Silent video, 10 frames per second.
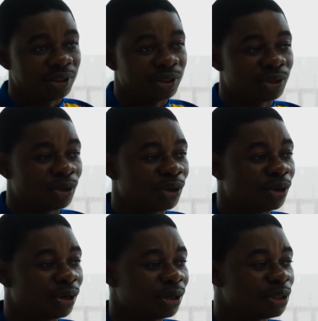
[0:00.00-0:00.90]

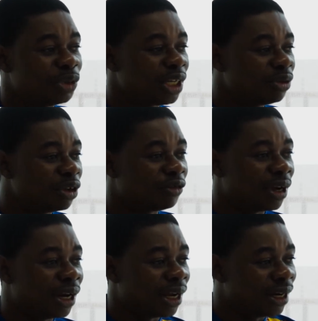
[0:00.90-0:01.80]
So speaking with
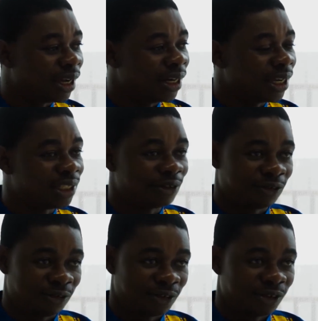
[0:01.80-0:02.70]
a
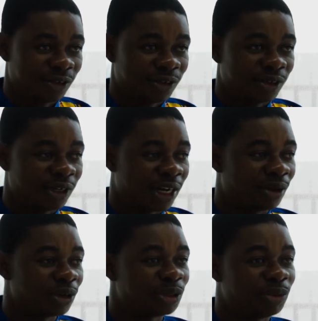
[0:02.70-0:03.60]
native
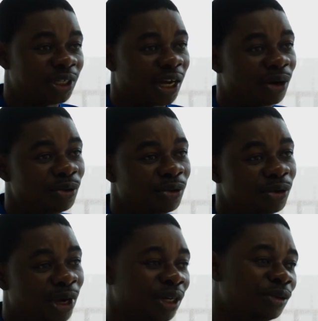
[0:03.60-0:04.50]
language speaker
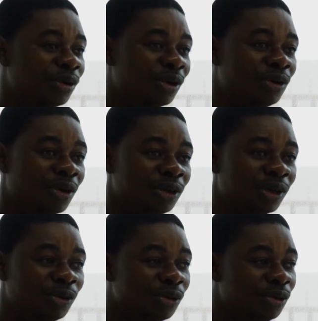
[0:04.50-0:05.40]
who you
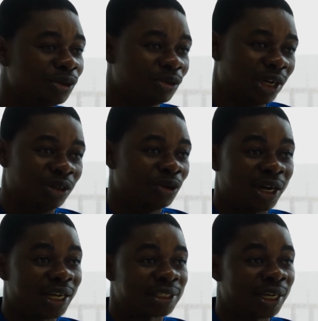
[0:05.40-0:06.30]
don't
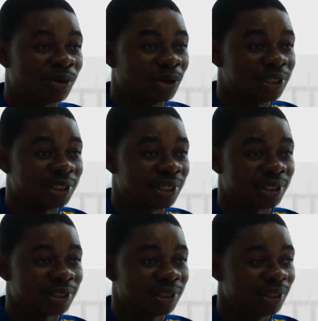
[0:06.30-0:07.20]
understand what he
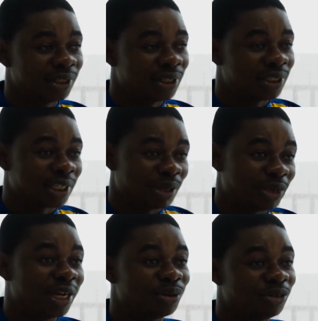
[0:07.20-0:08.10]
says,
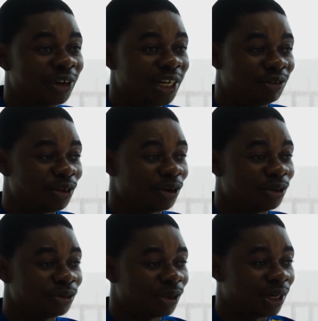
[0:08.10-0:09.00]
sometimes it will be very difficult
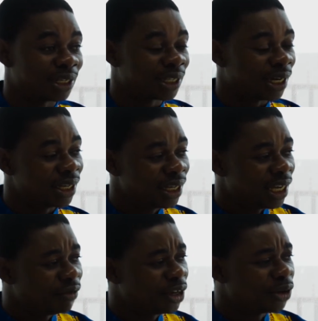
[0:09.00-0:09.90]
to understand.
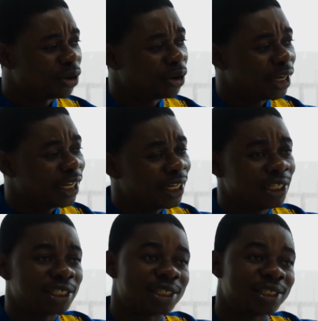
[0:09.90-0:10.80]
Even though
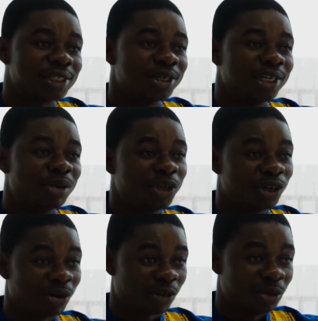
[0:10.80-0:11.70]
English is the
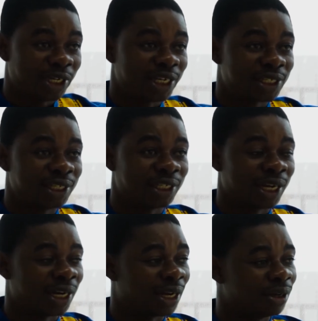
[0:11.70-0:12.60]
medium of communication in
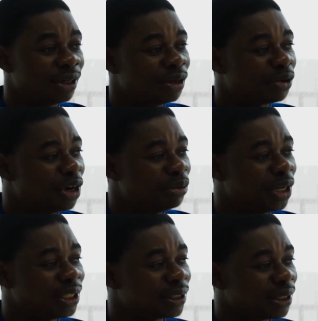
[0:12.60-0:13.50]
Ghana, when you
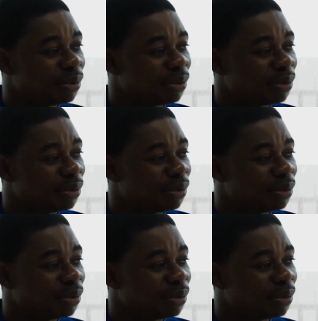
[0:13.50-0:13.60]
meet